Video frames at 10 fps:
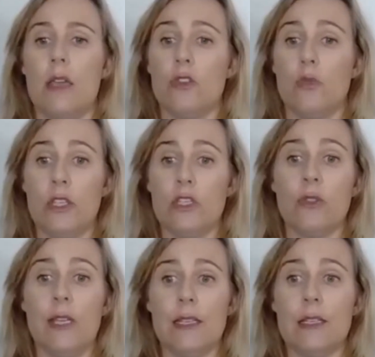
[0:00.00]
we
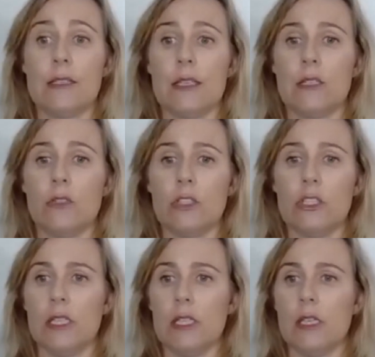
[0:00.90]
do ear
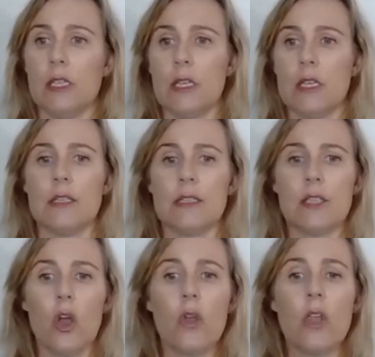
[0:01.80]
cytology.
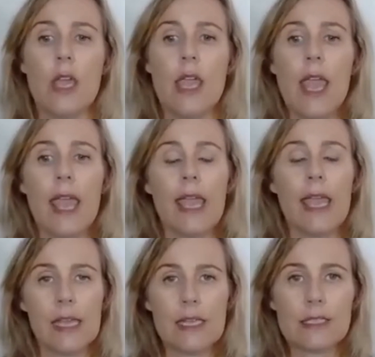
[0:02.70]
So
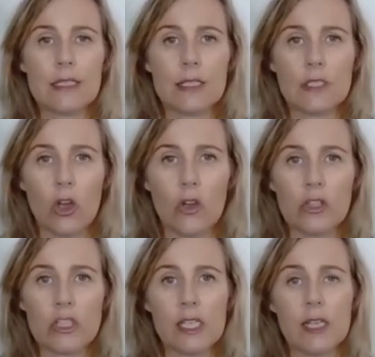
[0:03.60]
ear
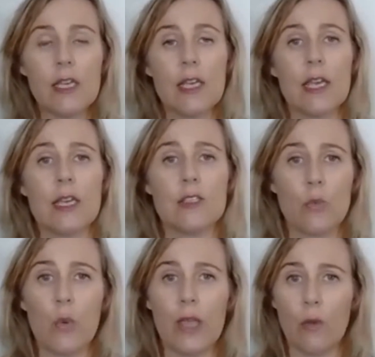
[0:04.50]
cytology
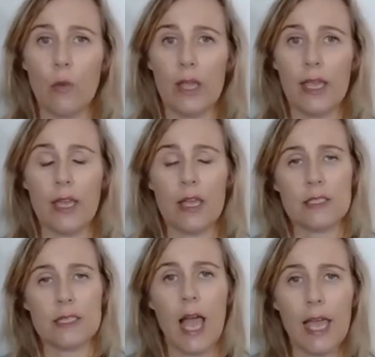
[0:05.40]
is where we
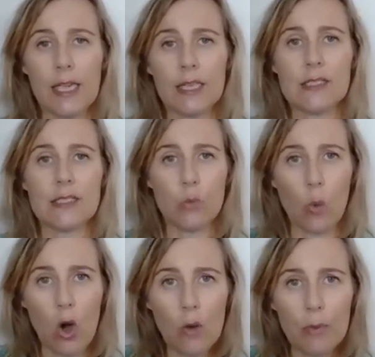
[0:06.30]
take a
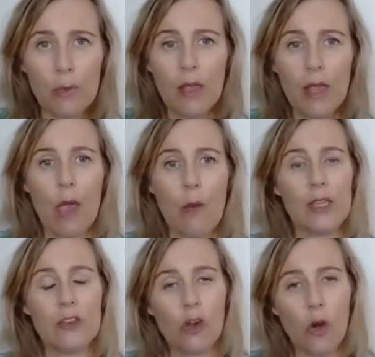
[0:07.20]
swab and
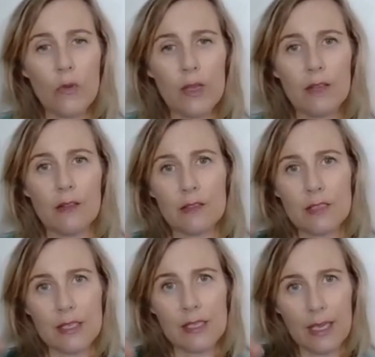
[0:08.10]
we go
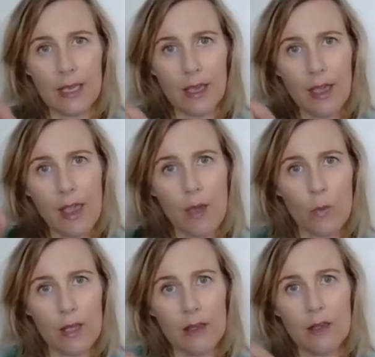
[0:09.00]
into the ear and